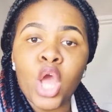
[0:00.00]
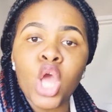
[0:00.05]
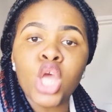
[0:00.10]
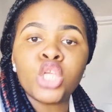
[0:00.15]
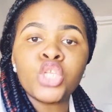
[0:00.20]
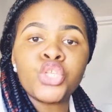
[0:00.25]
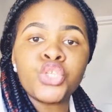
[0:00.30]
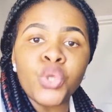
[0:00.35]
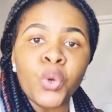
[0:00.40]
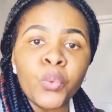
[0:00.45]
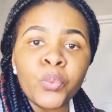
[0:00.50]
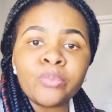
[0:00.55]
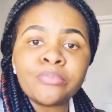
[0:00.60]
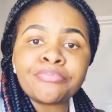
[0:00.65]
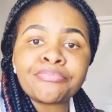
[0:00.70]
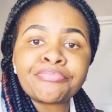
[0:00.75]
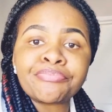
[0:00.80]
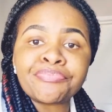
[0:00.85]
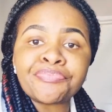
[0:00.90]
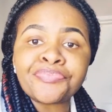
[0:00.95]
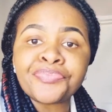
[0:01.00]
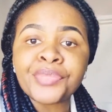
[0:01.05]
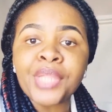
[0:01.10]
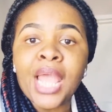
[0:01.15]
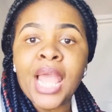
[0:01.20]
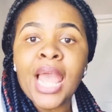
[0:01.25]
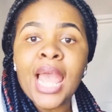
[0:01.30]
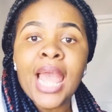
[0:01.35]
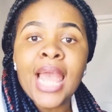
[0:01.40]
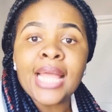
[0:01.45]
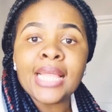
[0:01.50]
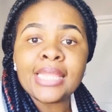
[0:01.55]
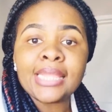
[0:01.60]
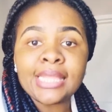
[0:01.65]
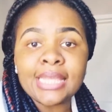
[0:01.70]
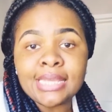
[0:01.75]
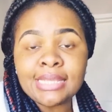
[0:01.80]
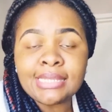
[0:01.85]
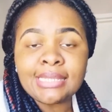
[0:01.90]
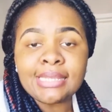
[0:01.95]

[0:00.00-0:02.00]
So this